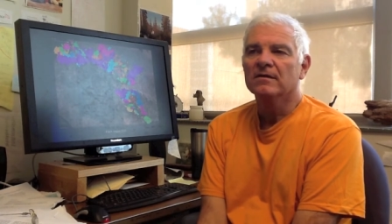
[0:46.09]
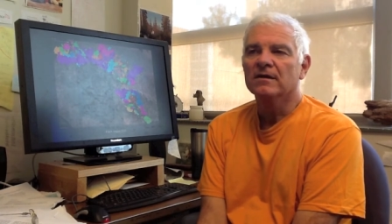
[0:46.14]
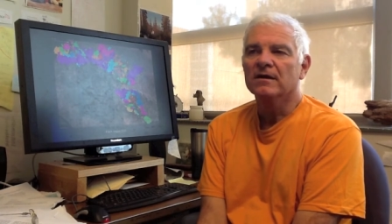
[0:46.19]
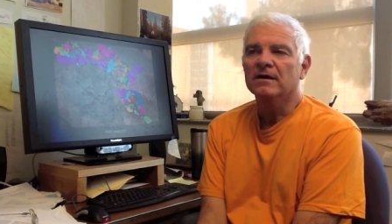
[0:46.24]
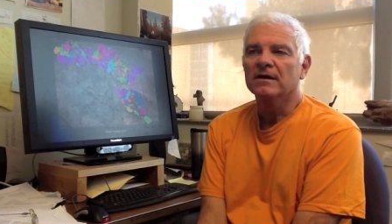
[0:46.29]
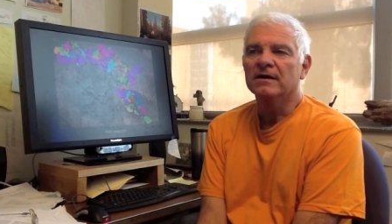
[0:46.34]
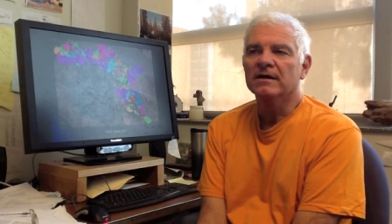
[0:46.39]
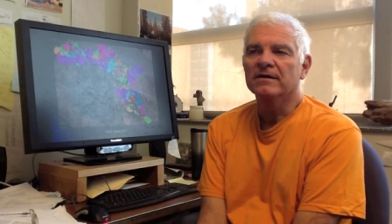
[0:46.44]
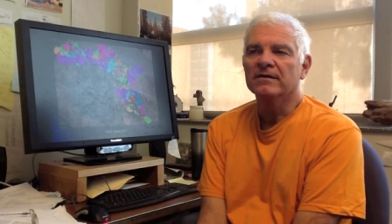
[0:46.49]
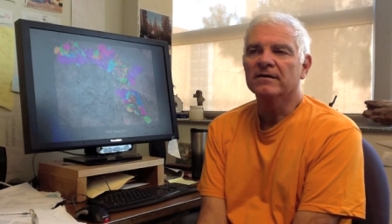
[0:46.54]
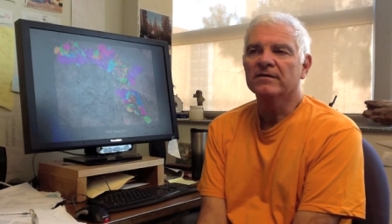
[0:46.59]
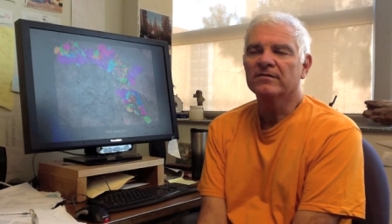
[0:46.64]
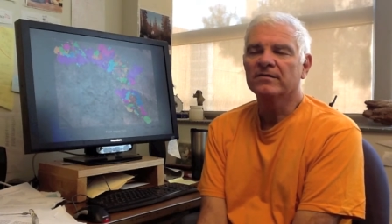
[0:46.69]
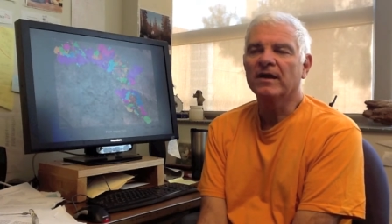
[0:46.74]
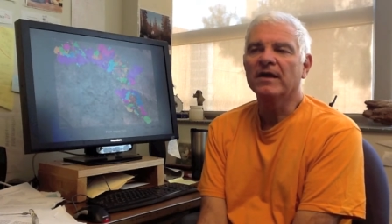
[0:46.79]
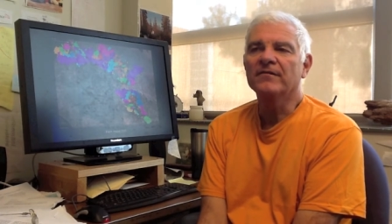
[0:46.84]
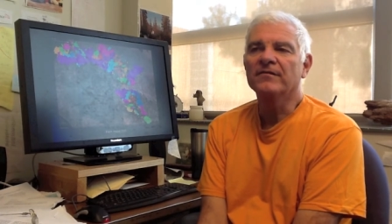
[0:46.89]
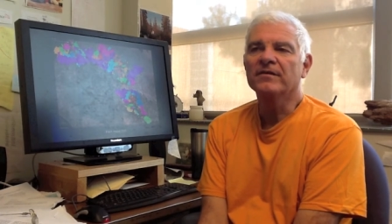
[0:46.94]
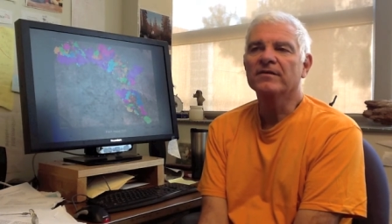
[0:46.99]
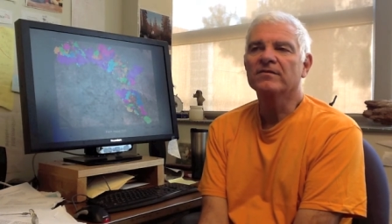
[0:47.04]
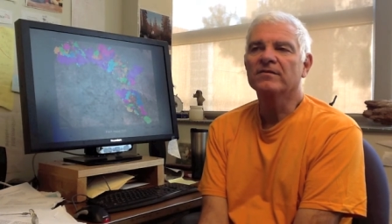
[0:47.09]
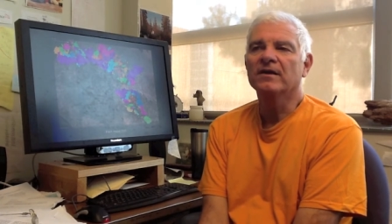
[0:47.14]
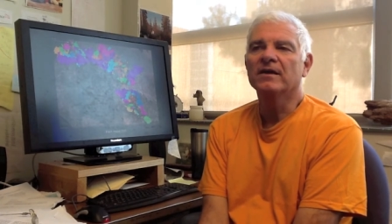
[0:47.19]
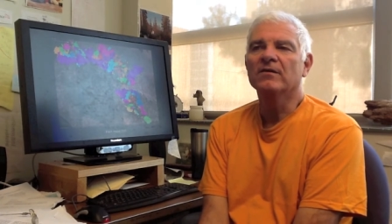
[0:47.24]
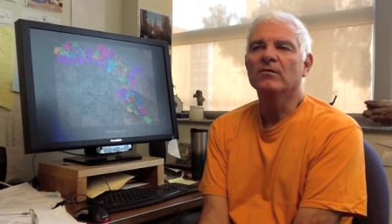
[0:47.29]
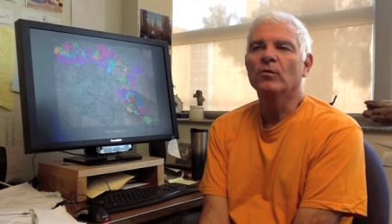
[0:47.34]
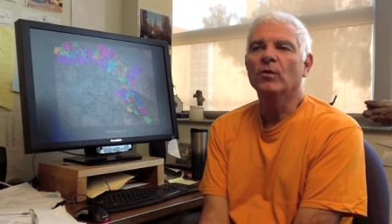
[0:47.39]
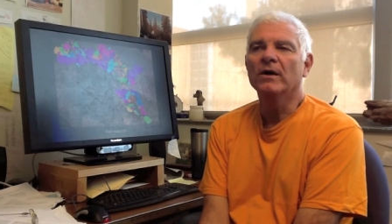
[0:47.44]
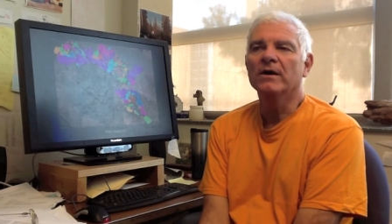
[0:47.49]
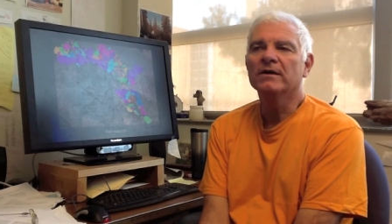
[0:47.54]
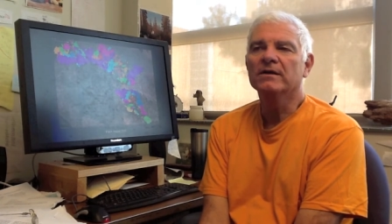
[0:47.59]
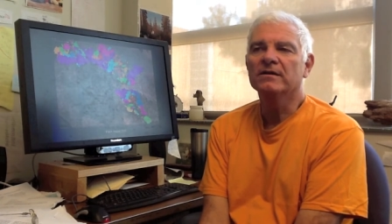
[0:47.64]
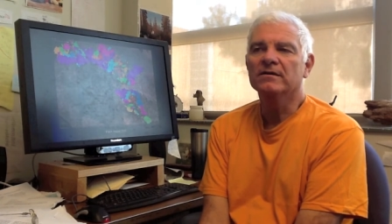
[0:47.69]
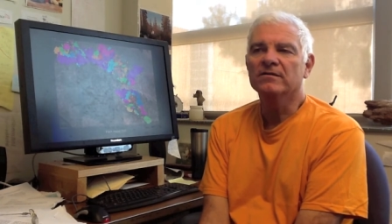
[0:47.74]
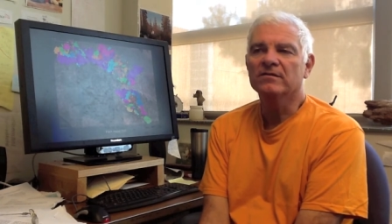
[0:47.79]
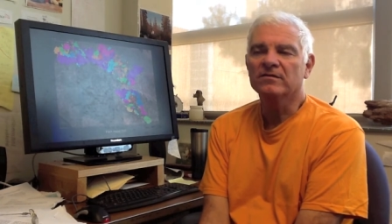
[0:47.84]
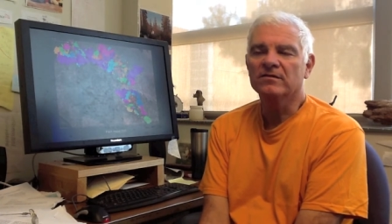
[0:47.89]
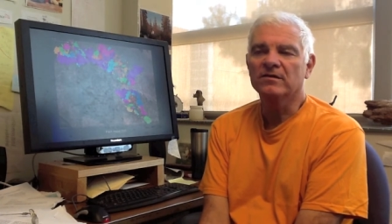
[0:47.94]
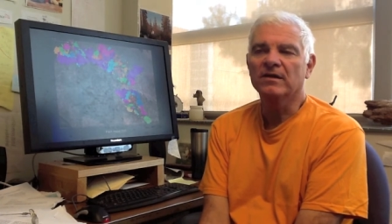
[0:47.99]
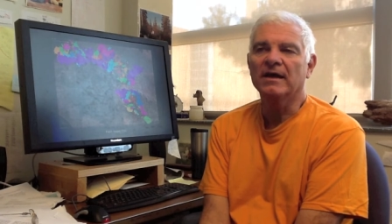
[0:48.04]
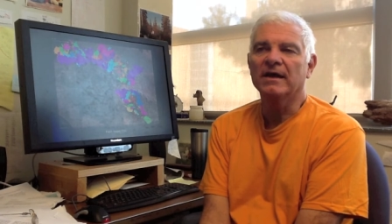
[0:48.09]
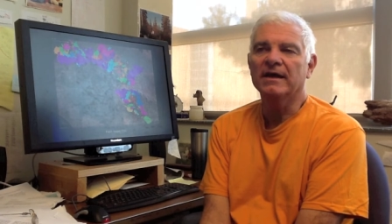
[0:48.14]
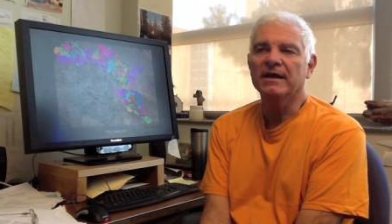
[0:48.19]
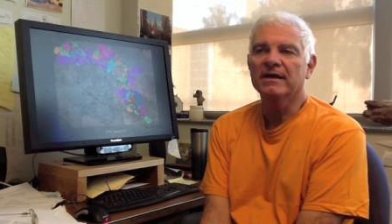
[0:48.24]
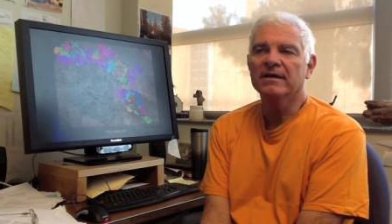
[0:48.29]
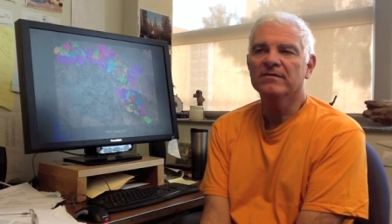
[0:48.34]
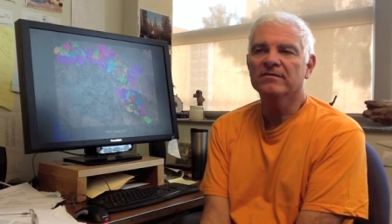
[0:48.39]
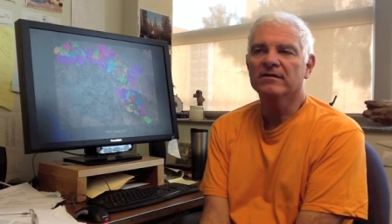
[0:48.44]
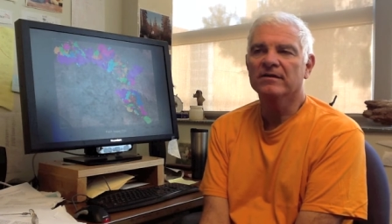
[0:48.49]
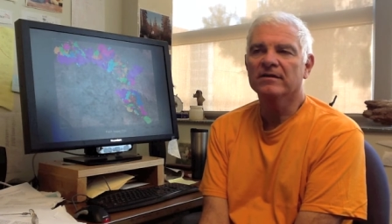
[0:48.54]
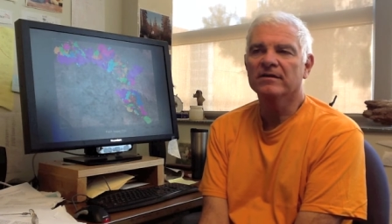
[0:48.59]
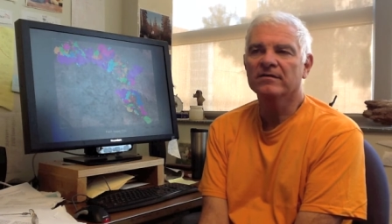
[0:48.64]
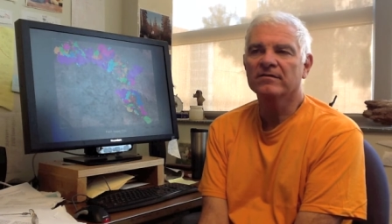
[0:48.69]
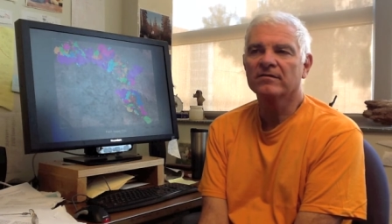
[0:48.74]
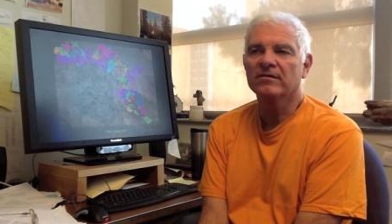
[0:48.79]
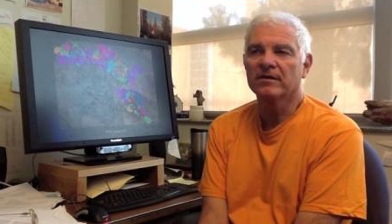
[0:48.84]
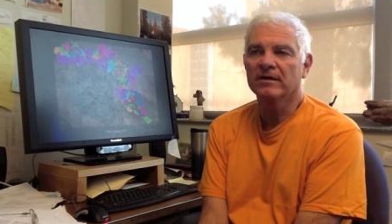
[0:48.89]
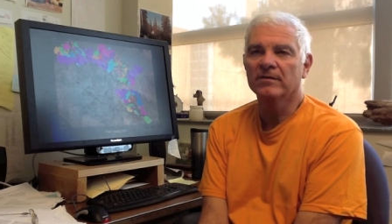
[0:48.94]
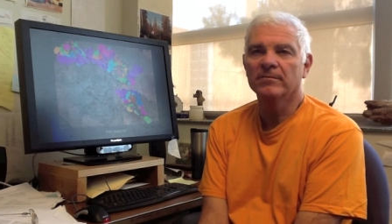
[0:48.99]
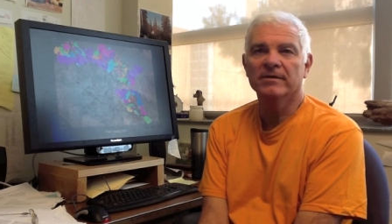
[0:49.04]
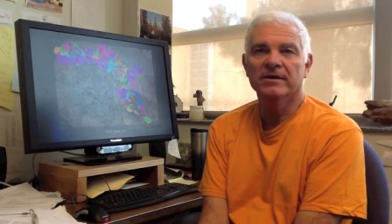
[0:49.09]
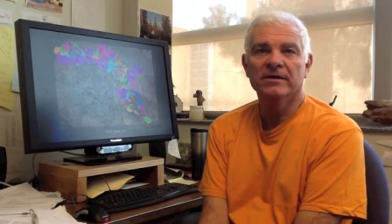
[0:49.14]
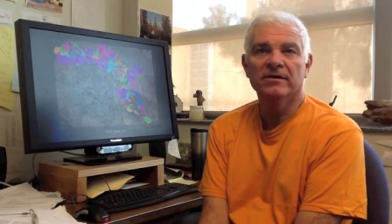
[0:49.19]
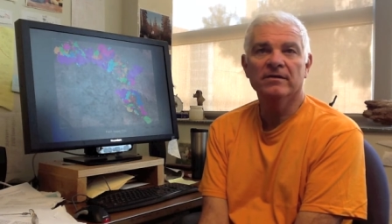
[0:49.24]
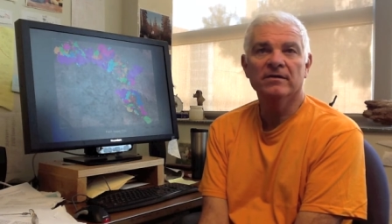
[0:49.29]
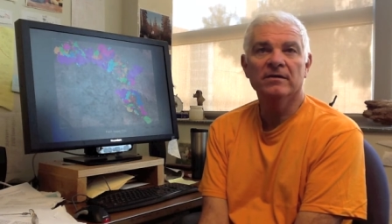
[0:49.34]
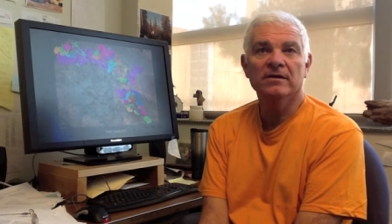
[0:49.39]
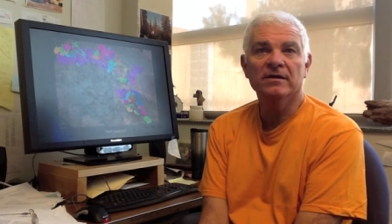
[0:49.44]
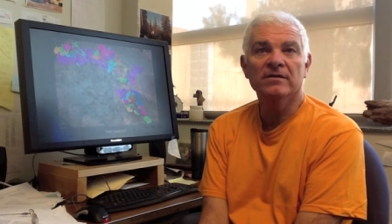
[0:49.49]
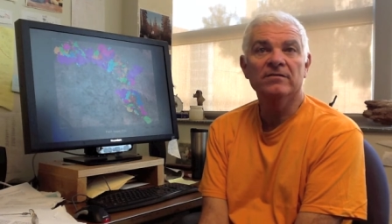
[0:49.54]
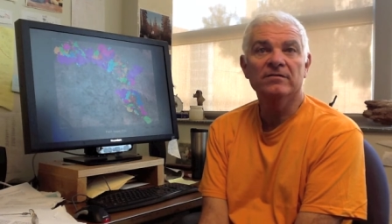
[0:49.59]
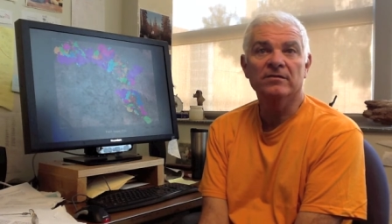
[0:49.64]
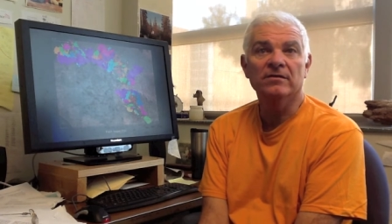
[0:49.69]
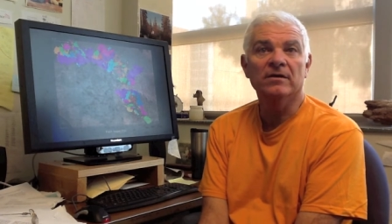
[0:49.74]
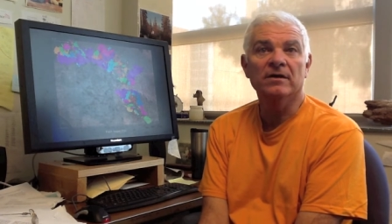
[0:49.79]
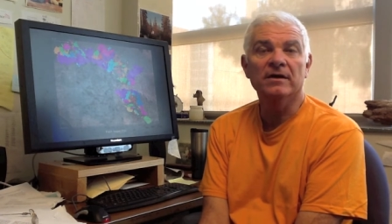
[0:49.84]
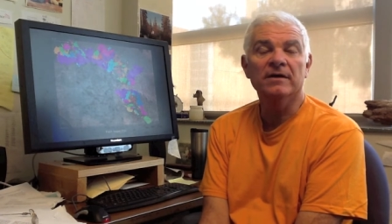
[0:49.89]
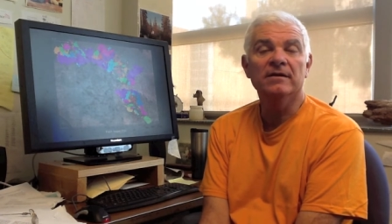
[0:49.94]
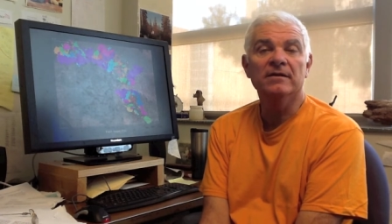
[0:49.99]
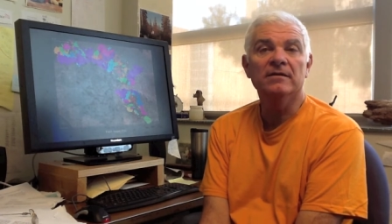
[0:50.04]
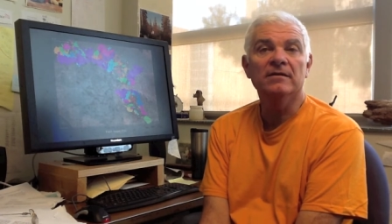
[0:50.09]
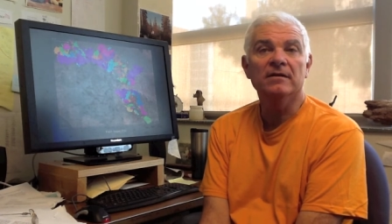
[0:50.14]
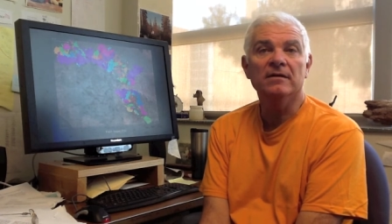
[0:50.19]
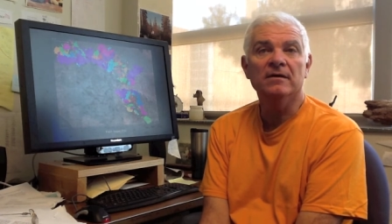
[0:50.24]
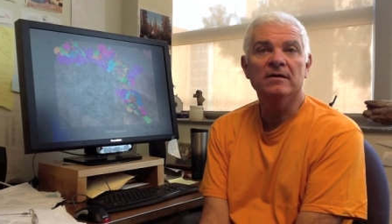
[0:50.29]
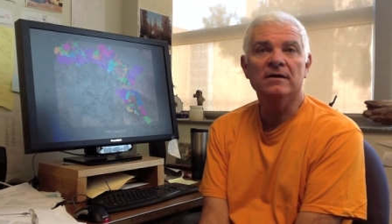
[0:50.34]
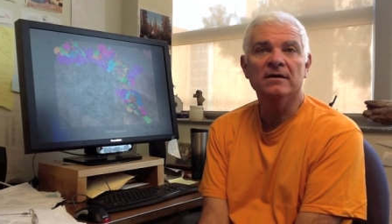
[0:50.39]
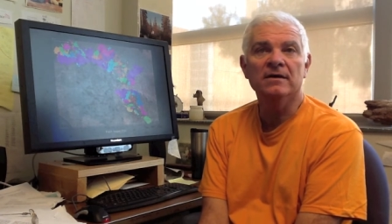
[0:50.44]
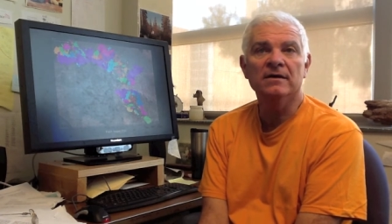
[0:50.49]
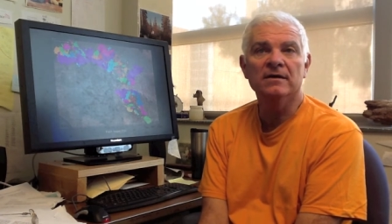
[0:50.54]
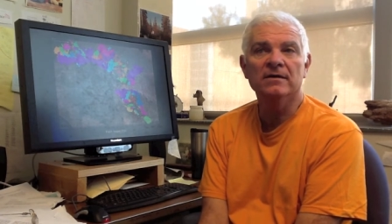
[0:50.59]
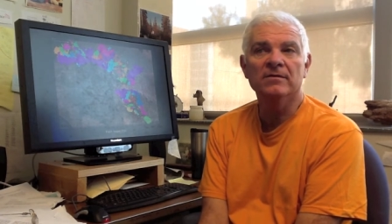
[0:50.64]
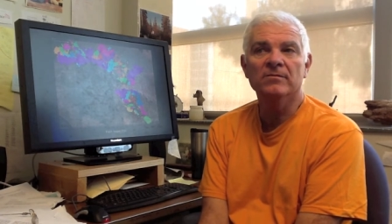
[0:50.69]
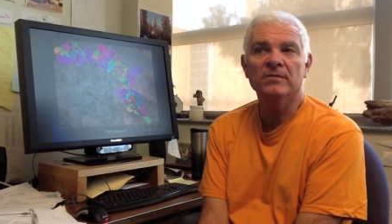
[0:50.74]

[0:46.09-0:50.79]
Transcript: Uh, the safest thing one can say is that it's going to be an early start uh,